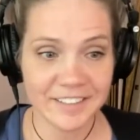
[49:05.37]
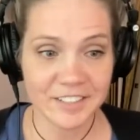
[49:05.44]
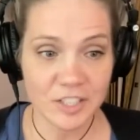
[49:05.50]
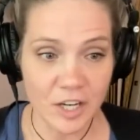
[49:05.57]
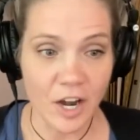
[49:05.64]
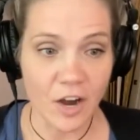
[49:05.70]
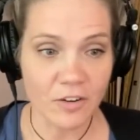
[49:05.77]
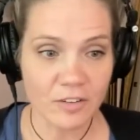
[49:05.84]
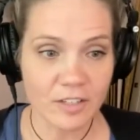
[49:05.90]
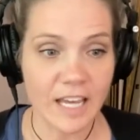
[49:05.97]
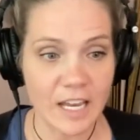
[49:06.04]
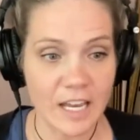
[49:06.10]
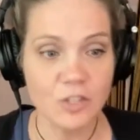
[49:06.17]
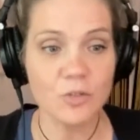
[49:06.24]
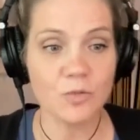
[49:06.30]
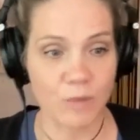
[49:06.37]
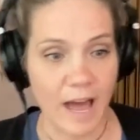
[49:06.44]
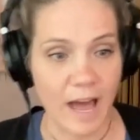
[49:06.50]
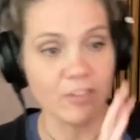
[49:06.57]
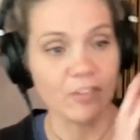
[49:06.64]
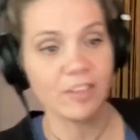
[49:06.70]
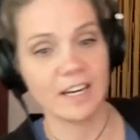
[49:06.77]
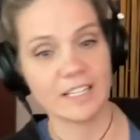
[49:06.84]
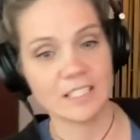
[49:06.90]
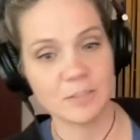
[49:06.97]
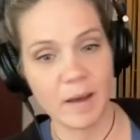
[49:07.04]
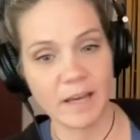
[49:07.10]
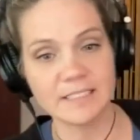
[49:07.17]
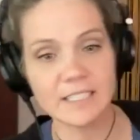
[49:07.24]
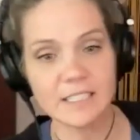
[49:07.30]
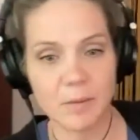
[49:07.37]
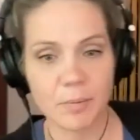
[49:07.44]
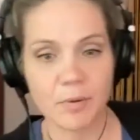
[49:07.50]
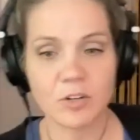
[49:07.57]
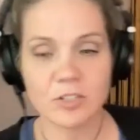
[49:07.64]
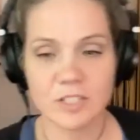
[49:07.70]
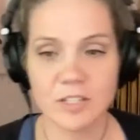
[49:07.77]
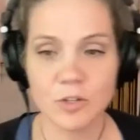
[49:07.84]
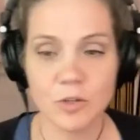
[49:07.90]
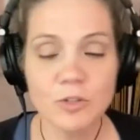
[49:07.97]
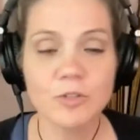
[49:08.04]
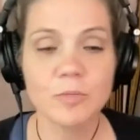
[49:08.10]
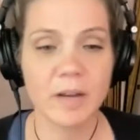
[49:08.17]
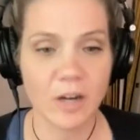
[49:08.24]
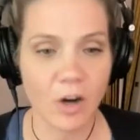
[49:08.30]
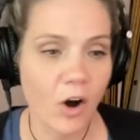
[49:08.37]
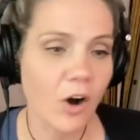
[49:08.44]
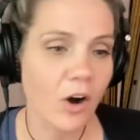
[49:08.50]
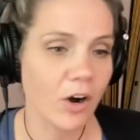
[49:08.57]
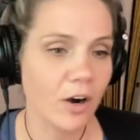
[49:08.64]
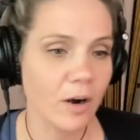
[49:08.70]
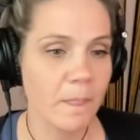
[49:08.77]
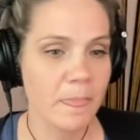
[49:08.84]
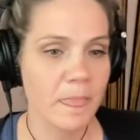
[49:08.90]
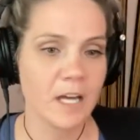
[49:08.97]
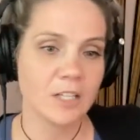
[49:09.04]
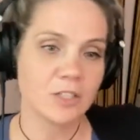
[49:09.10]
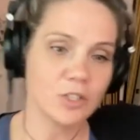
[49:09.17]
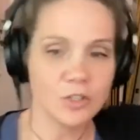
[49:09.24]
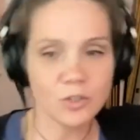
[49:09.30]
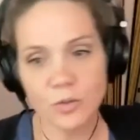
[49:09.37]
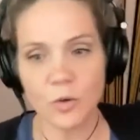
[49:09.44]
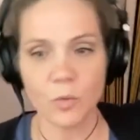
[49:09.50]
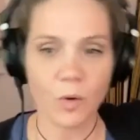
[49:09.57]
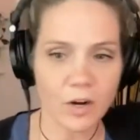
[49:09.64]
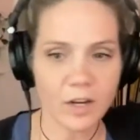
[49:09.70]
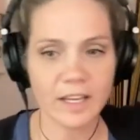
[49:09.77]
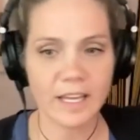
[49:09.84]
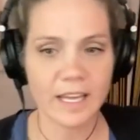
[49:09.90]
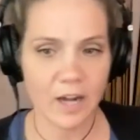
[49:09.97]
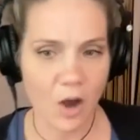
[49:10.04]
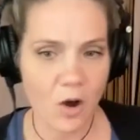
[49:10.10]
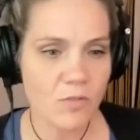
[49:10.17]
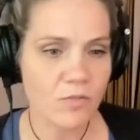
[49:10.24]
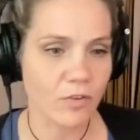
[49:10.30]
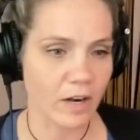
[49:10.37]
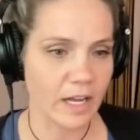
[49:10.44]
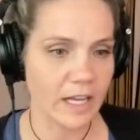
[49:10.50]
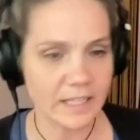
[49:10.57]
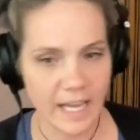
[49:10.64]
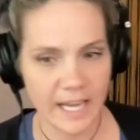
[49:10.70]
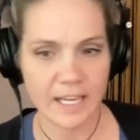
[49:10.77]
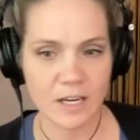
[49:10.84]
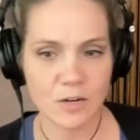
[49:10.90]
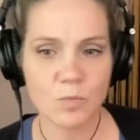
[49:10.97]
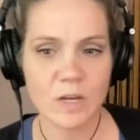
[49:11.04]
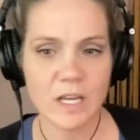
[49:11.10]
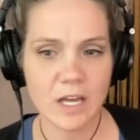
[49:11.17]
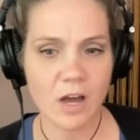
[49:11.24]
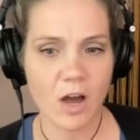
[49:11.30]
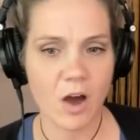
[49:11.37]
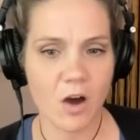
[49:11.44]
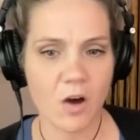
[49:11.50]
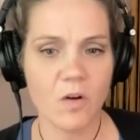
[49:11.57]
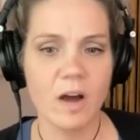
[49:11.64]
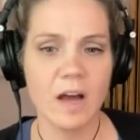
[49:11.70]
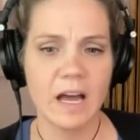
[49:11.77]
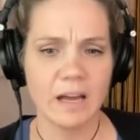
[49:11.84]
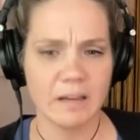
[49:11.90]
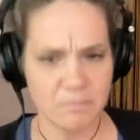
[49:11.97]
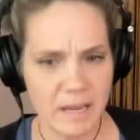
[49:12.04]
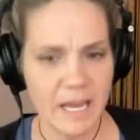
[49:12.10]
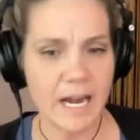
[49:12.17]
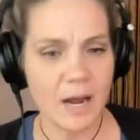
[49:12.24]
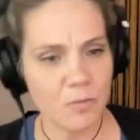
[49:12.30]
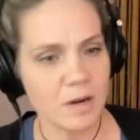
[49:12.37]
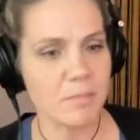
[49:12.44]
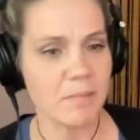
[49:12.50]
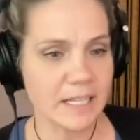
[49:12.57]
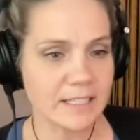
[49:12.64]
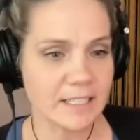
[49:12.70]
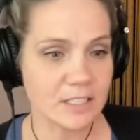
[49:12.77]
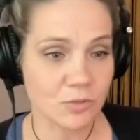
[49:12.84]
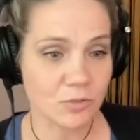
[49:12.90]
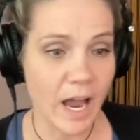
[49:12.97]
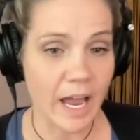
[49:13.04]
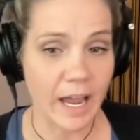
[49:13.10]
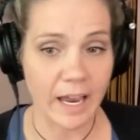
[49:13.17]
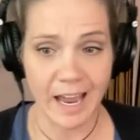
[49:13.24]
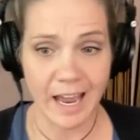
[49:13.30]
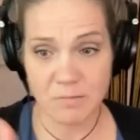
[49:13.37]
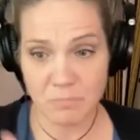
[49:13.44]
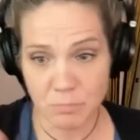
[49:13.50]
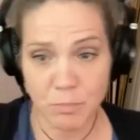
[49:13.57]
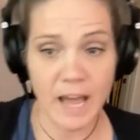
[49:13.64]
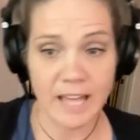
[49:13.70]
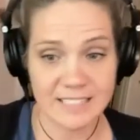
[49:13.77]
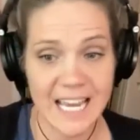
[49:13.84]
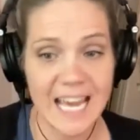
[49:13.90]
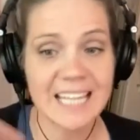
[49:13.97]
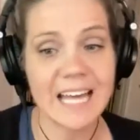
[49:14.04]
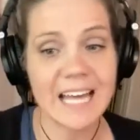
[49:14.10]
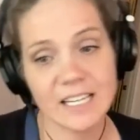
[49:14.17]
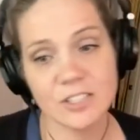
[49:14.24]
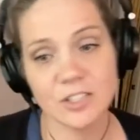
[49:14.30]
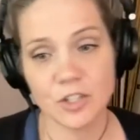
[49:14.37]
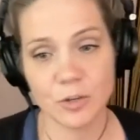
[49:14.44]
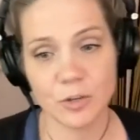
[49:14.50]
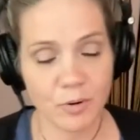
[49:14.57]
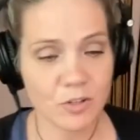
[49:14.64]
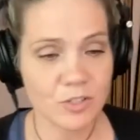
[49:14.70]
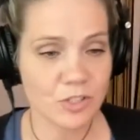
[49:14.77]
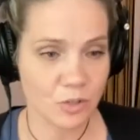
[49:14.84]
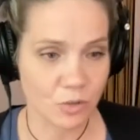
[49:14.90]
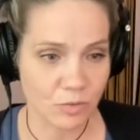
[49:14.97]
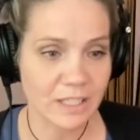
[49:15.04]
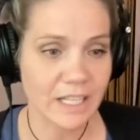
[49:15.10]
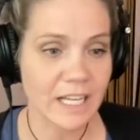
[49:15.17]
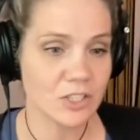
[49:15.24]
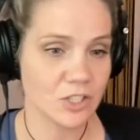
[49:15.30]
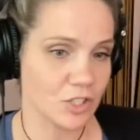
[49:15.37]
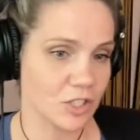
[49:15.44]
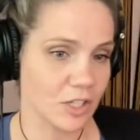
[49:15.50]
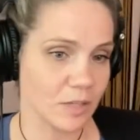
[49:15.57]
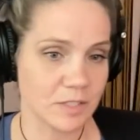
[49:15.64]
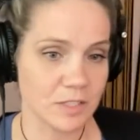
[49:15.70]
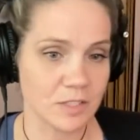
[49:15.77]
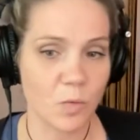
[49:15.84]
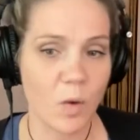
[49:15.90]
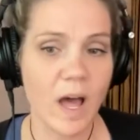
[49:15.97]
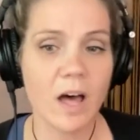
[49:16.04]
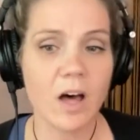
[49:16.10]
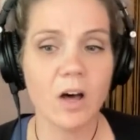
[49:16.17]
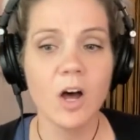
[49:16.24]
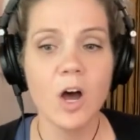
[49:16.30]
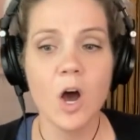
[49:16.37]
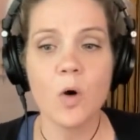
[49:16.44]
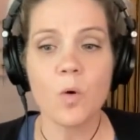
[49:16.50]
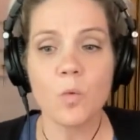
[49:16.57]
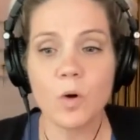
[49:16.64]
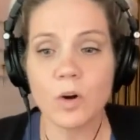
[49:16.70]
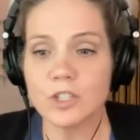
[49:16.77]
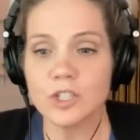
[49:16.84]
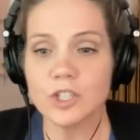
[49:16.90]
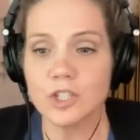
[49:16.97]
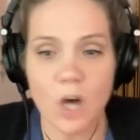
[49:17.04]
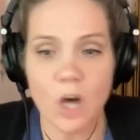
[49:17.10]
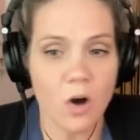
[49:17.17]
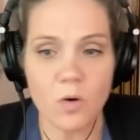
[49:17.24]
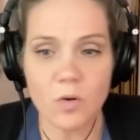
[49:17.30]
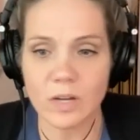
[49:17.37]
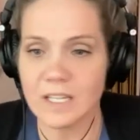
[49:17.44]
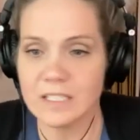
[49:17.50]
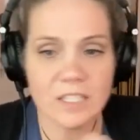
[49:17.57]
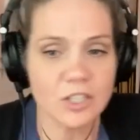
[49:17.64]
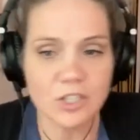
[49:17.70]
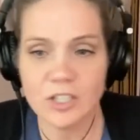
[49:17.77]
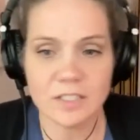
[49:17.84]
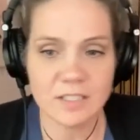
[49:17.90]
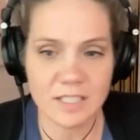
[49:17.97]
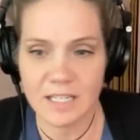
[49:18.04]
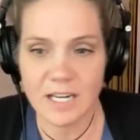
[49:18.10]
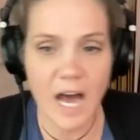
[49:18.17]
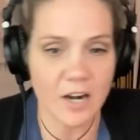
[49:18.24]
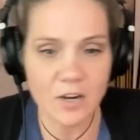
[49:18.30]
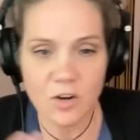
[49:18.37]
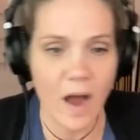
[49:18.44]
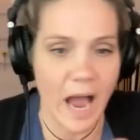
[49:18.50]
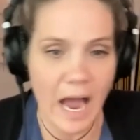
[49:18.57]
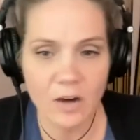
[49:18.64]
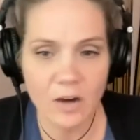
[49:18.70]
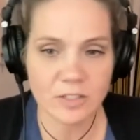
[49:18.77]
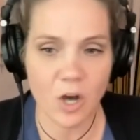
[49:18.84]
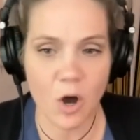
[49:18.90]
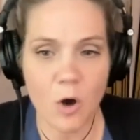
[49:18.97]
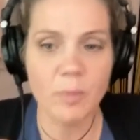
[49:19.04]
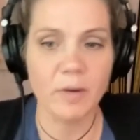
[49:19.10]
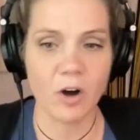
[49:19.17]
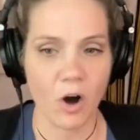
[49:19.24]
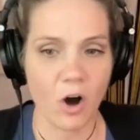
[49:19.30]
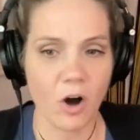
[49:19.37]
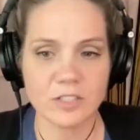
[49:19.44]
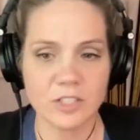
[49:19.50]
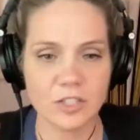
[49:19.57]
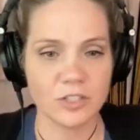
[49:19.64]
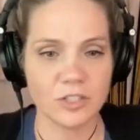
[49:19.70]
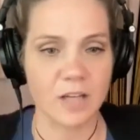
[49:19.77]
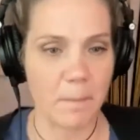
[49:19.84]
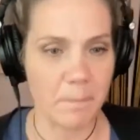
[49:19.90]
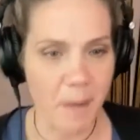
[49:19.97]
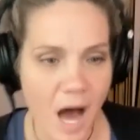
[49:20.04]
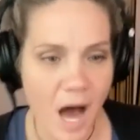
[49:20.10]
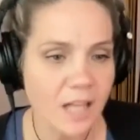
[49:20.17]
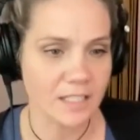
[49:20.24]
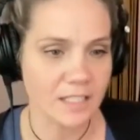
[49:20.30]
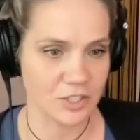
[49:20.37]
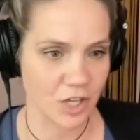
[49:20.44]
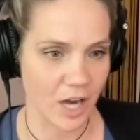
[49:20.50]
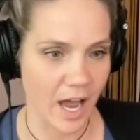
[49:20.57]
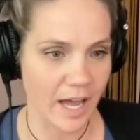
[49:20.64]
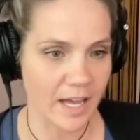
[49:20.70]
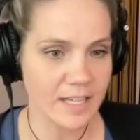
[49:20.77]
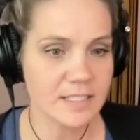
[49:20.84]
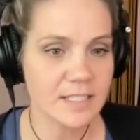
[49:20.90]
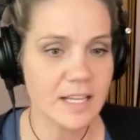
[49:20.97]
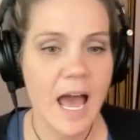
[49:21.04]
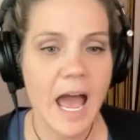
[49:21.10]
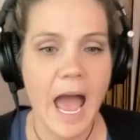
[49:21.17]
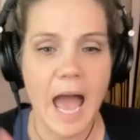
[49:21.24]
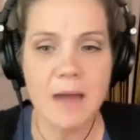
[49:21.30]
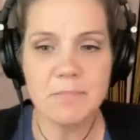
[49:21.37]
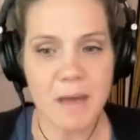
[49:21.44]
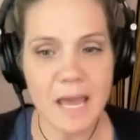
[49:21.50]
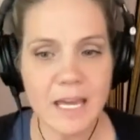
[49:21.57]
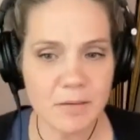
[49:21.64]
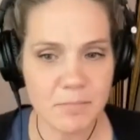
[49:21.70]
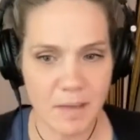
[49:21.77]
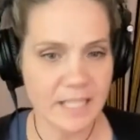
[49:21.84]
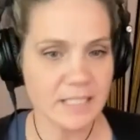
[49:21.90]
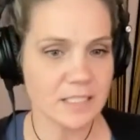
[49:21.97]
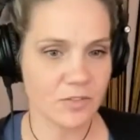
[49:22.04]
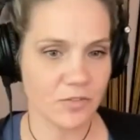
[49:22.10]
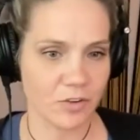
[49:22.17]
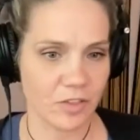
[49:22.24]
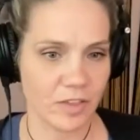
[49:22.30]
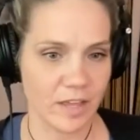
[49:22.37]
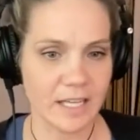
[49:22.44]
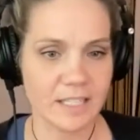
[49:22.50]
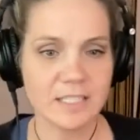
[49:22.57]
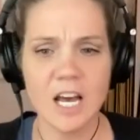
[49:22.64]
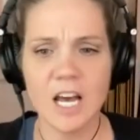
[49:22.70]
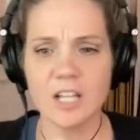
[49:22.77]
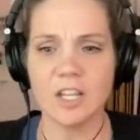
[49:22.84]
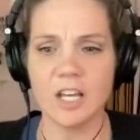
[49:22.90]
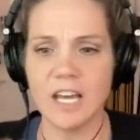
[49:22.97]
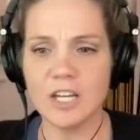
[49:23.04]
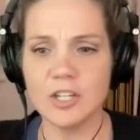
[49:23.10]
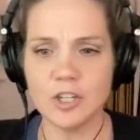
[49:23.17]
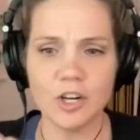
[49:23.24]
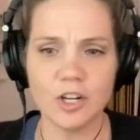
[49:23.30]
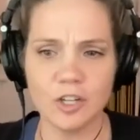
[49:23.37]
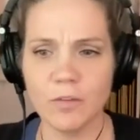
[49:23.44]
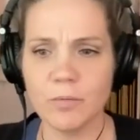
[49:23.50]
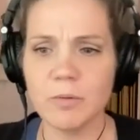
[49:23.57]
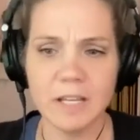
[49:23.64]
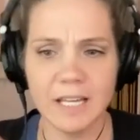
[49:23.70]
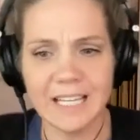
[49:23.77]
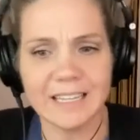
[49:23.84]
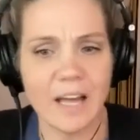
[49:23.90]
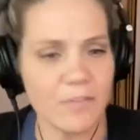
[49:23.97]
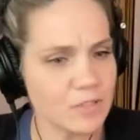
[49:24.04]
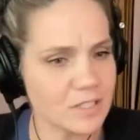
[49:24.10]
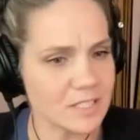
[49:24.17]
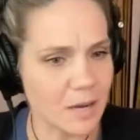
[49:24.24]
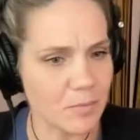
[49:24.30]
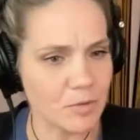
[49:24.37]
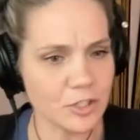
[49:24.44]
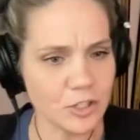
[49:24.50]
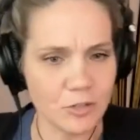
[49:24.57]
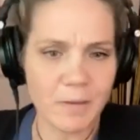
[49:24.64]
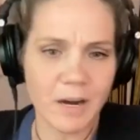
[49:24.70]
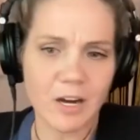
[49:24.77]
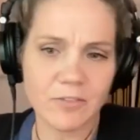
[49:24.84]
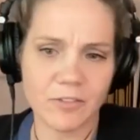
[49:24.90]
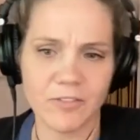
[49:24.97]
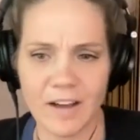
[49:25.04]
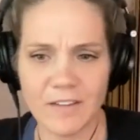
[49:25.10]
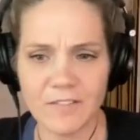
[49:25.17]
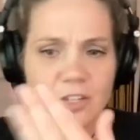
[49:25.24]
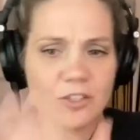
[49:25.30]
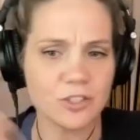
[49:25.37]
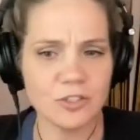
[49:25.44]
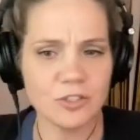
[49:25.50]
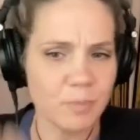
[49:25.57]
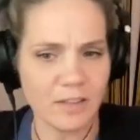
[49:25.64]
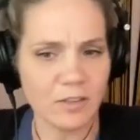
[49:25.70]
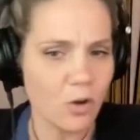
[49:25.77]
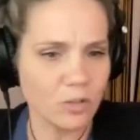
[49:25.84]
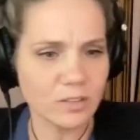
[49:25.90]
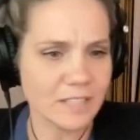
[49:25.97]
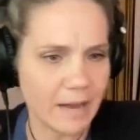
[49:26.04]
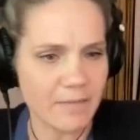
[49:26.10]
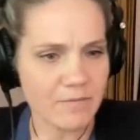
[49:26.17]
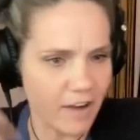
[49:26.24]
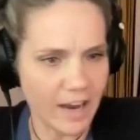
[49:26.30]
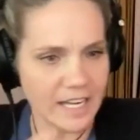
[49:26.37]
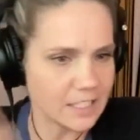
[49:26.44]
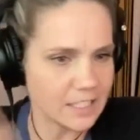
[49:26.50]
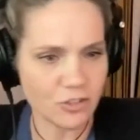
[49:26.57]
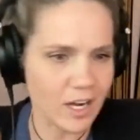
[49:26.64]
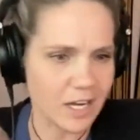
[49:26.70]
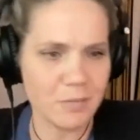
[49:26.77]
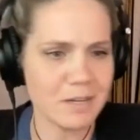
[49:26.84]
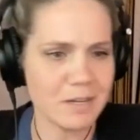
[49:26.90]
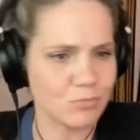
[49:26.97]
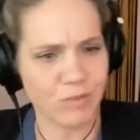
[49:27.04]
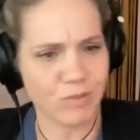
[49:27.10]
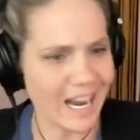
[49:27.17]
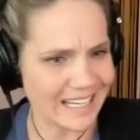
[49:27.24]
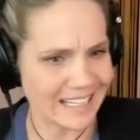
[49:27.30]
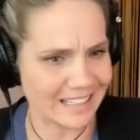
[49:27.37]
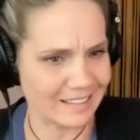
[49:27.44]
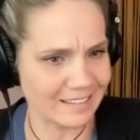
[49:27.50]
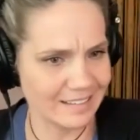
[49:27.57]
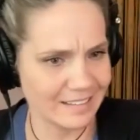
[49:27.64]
You know, can you, rather than expecting the person who's been hurt to do the work and get over it, like, can we go, man, I want to make this right and, and take that into your personal relationships as well? We're so conditioned to not know how to open our hearts and just apologize and make amends for things that in you, you'll be in love with someone, you're married for five years, you spend the whole time fighting, trying to be right,